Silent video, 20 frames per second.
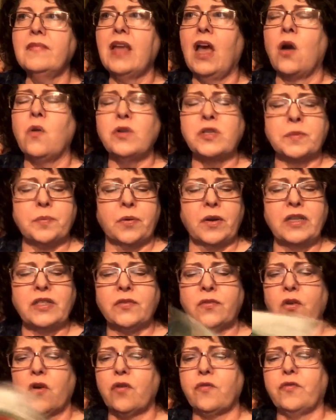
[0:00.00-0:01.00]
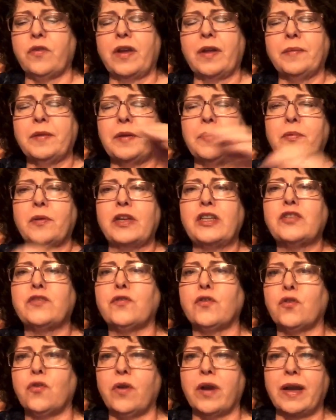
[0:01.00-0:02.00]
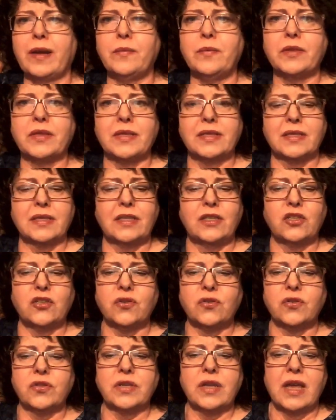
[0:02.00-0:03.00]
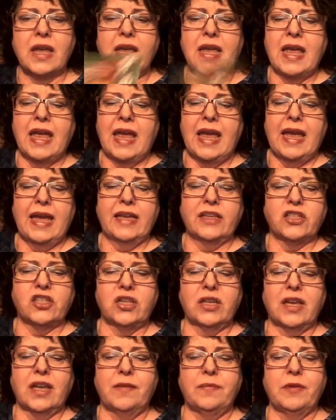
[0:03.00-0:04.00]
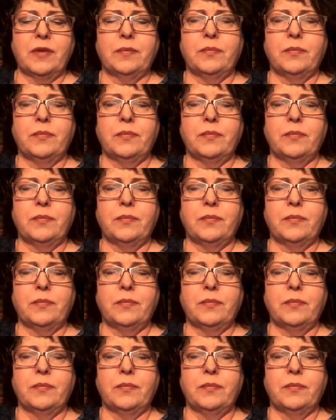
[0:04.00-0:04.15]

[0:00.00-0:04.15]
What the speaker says: always prays for our family, prays for Graham with the seizures. And she gave me a